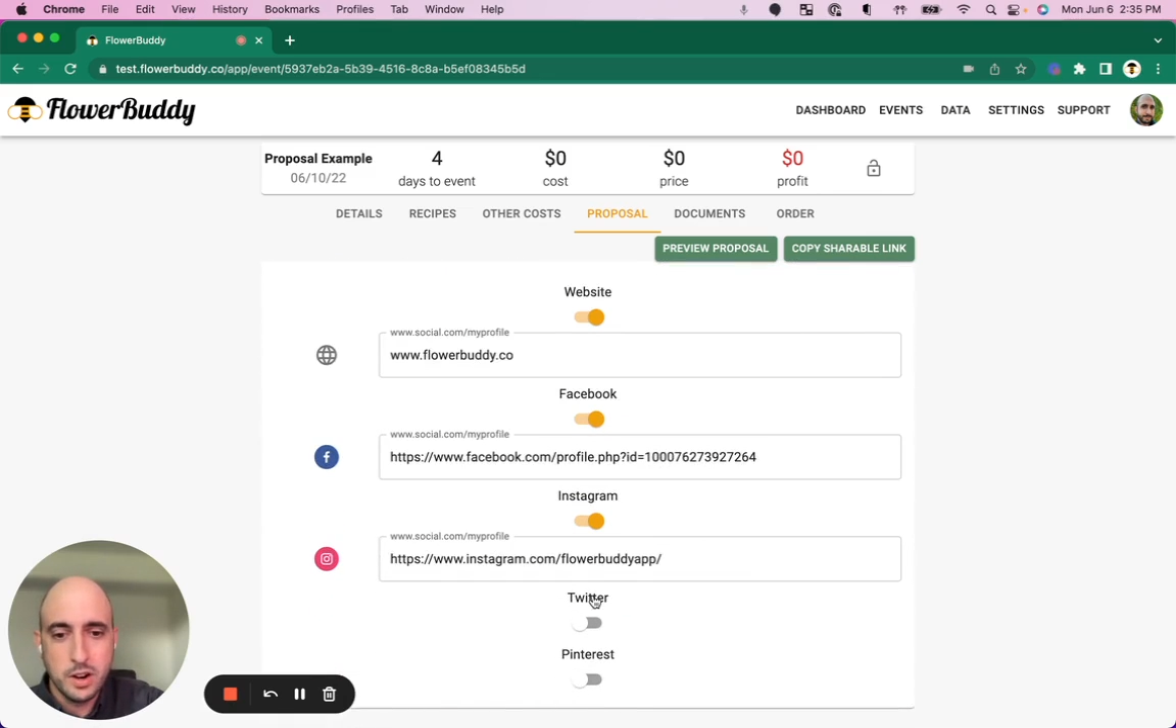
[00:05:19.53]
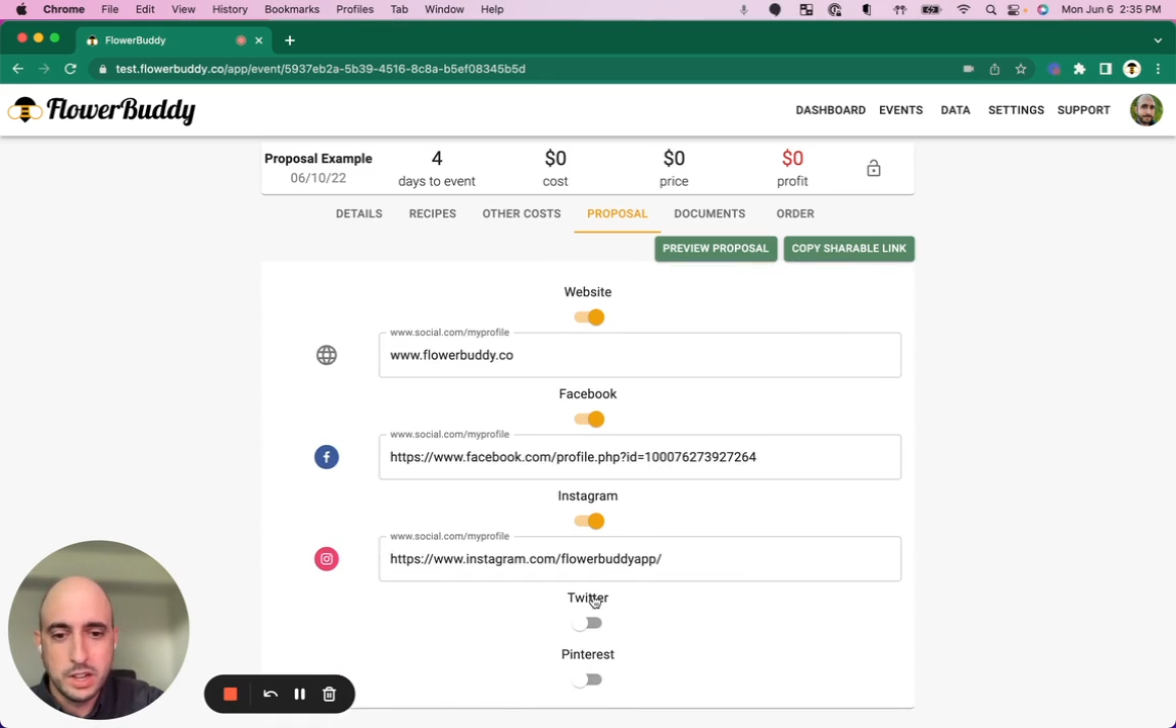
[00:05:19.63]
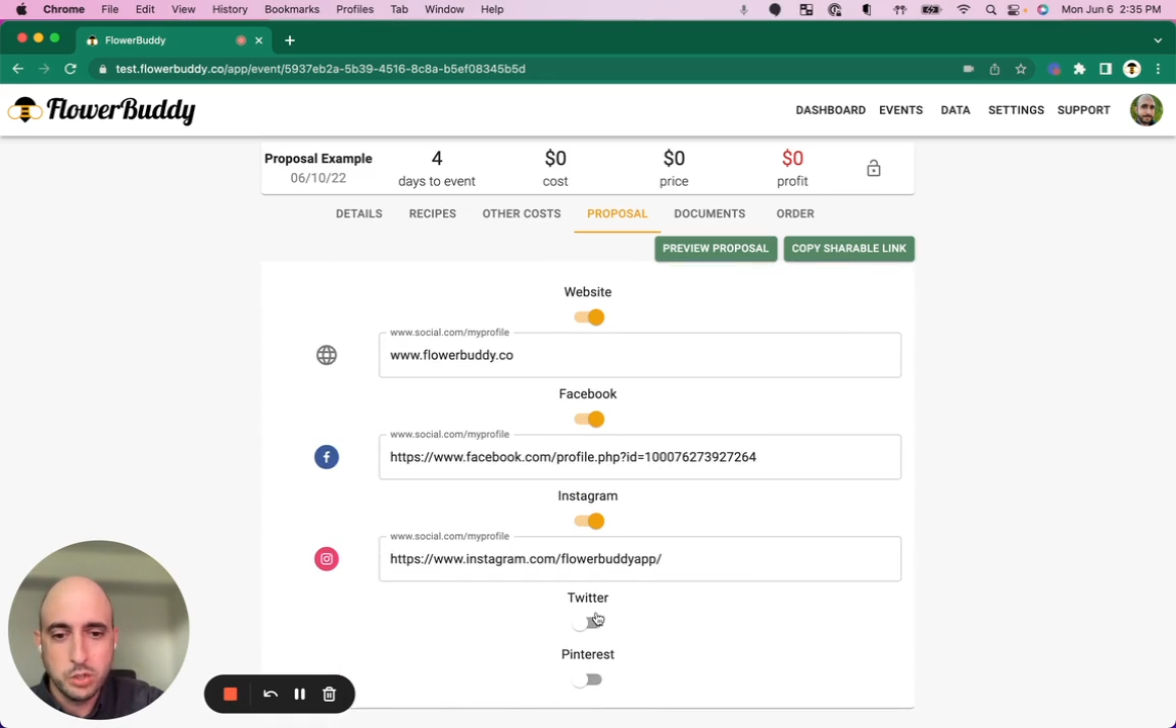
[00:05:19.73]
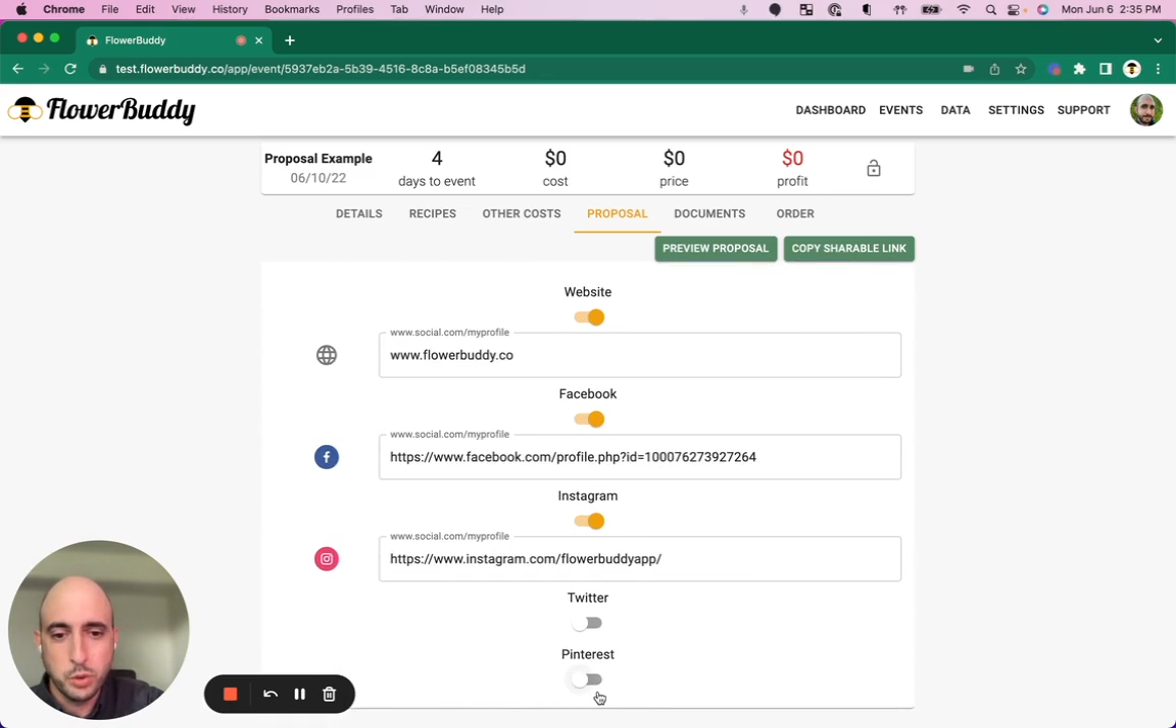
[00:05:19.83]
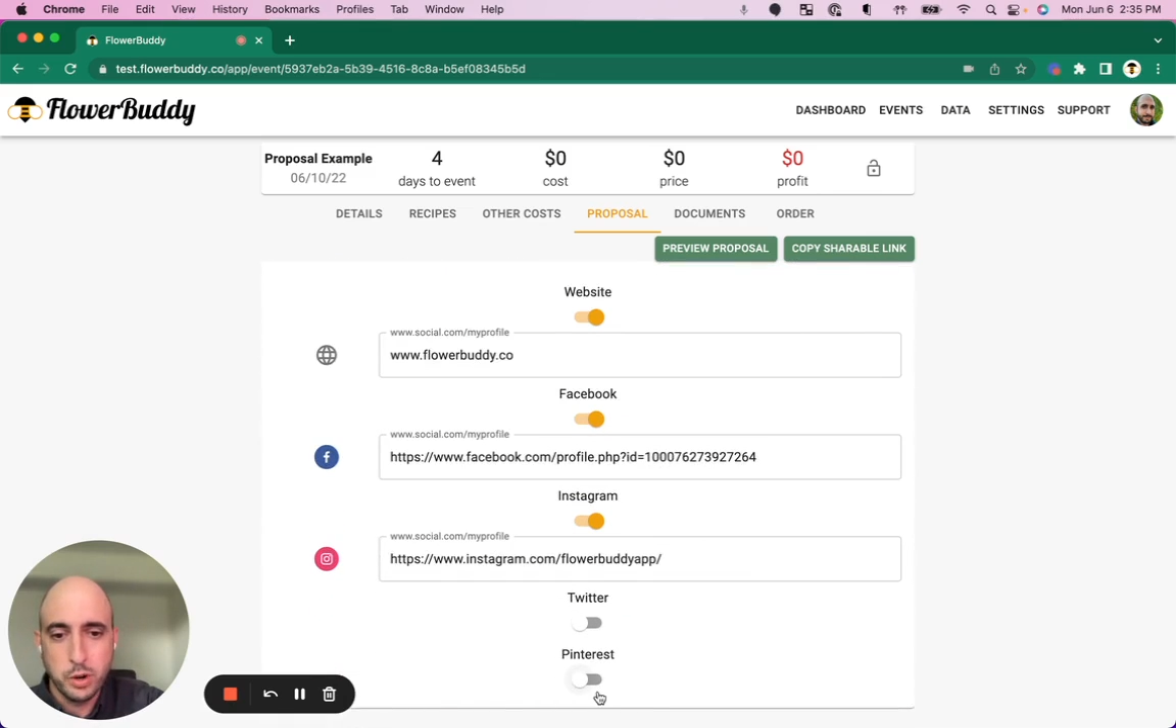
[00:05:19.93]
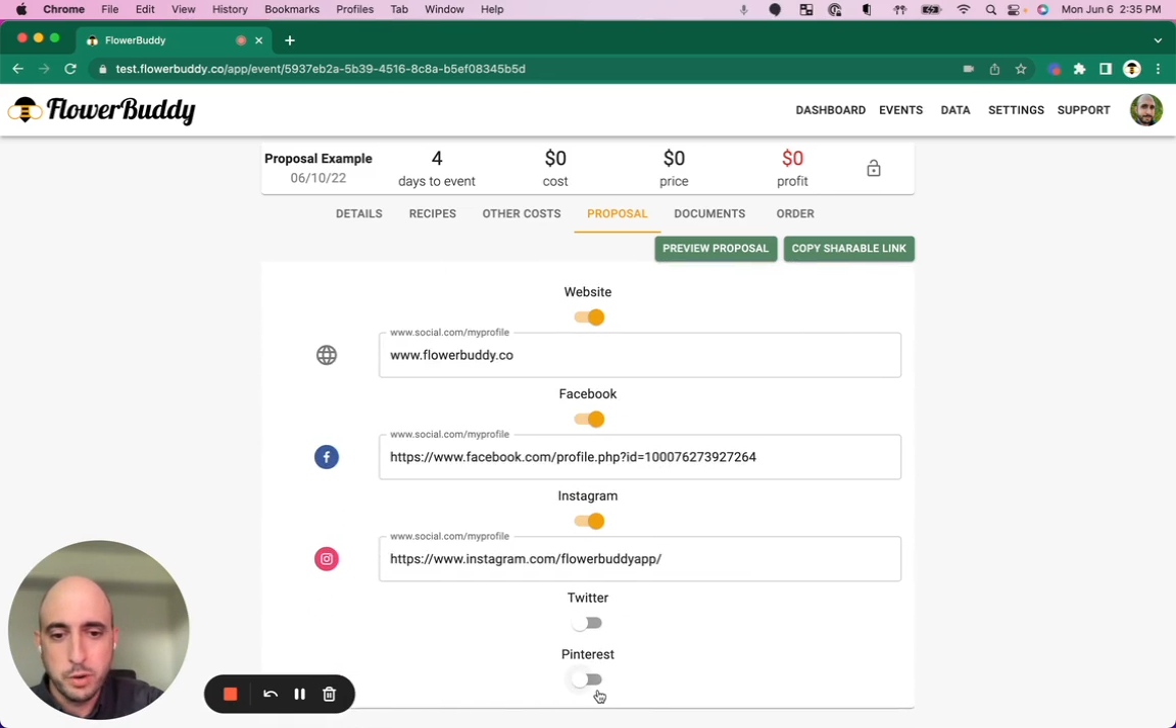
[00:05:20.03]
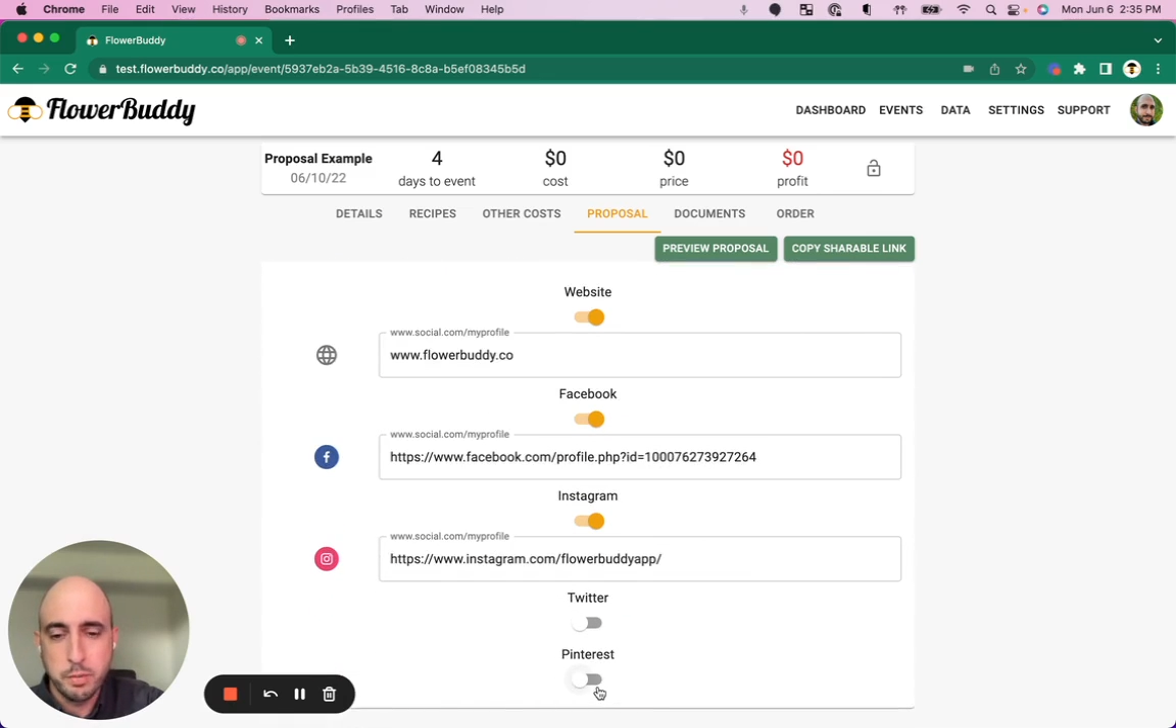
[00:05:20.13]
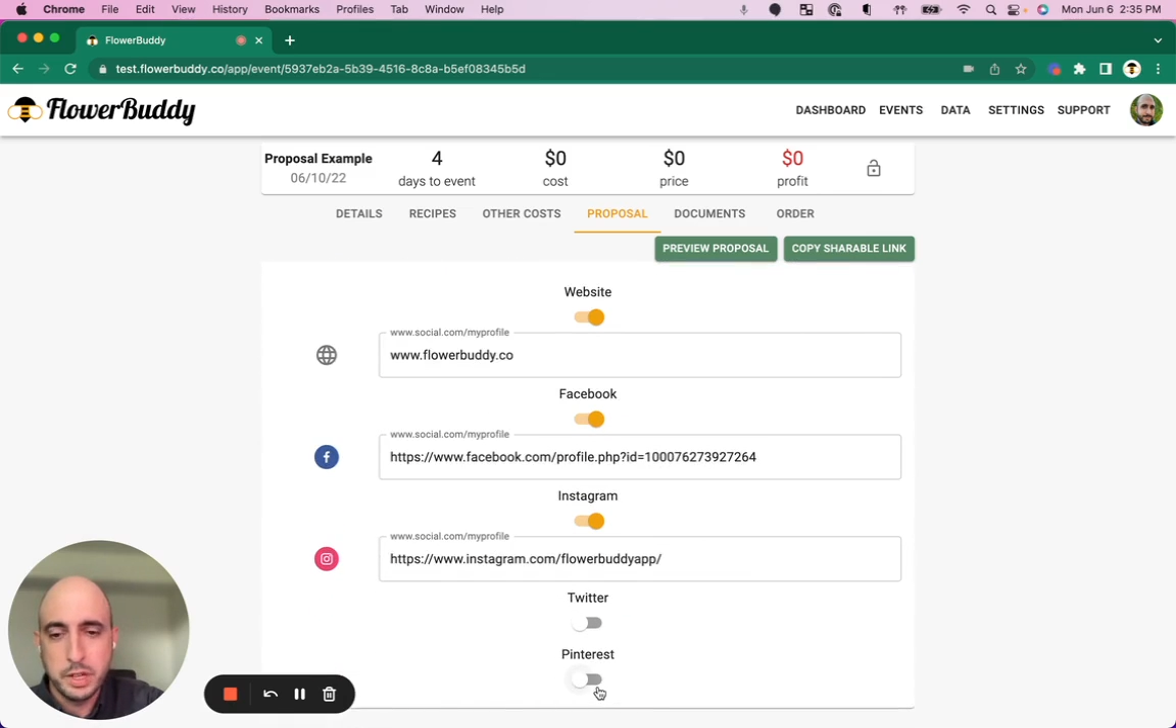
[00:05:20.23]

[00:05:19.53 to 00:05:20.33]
and Twitter and